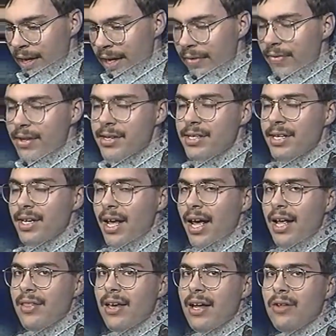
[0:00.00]
even
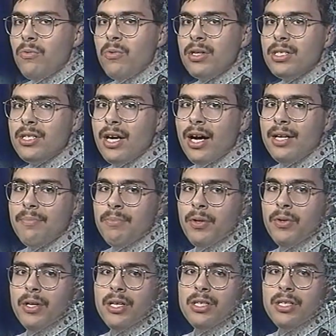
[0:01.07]
today that it was not
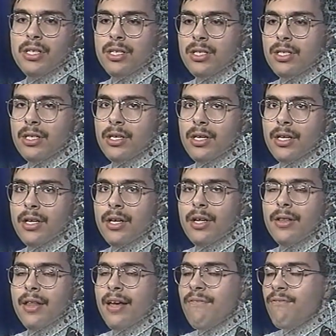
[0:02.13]
munitions.
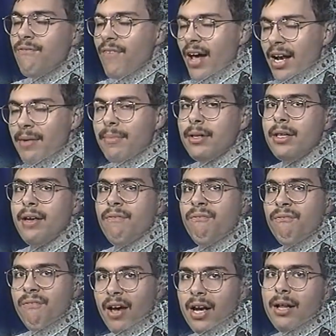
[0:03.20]
They
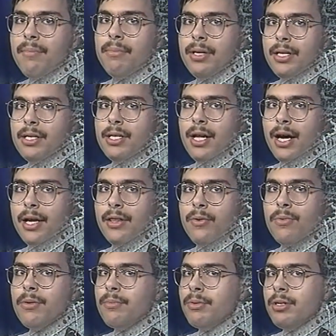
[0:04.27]
vehemently denied
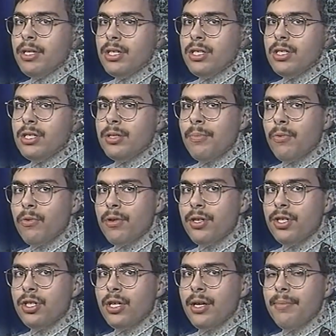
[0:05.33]
there were munitions
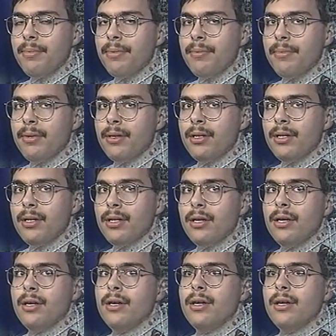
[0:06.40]
aboard the ship.
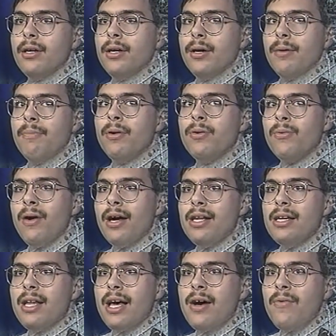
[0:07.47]
But
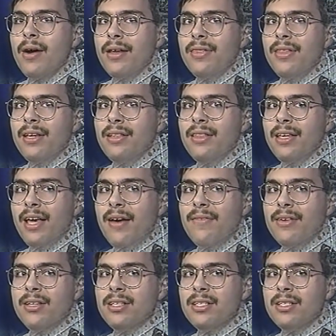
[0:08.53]
right now, I think the
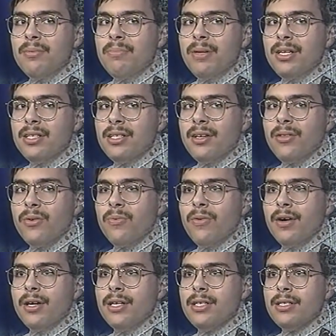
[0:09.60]
evidence speaks
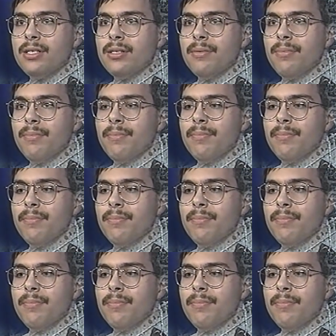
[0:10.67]
otherwise.